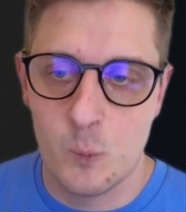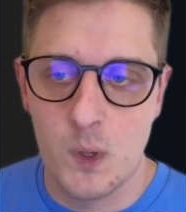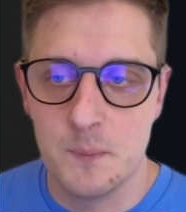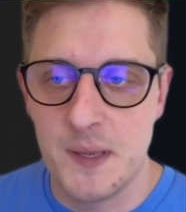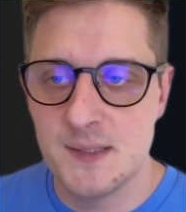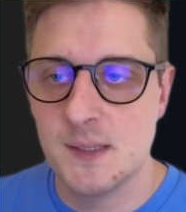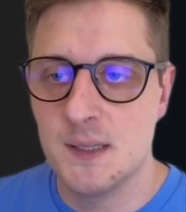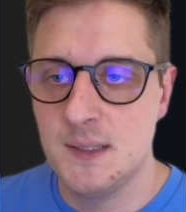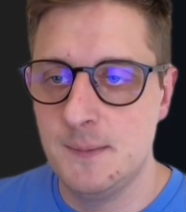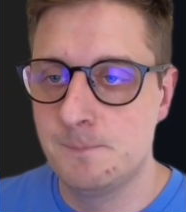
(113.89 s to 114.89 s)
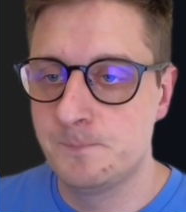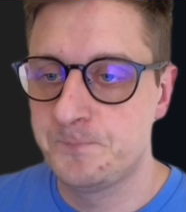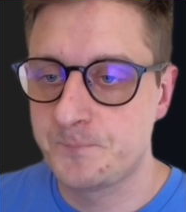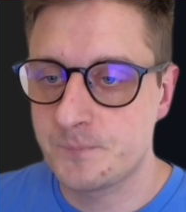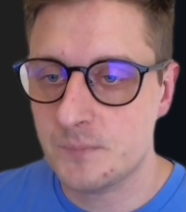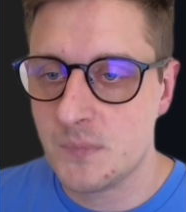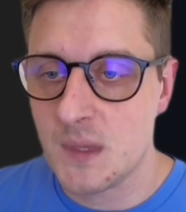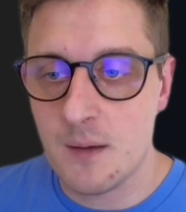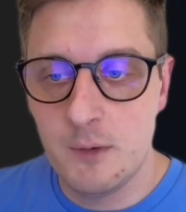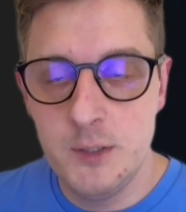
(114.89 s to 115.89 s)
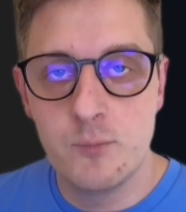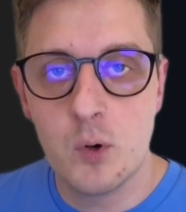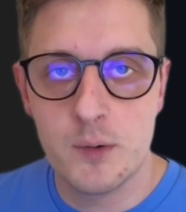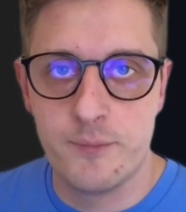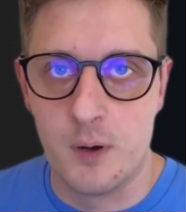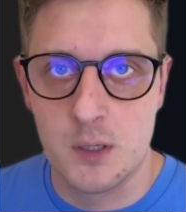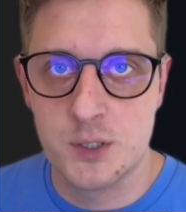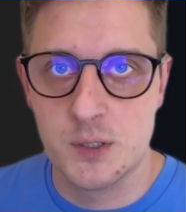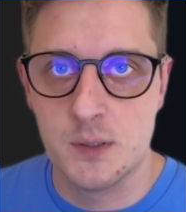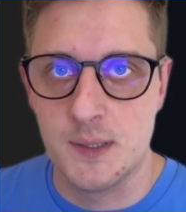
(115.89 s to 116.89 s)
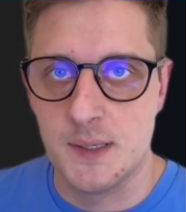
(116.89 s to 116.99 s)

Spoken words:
Well, basically reward function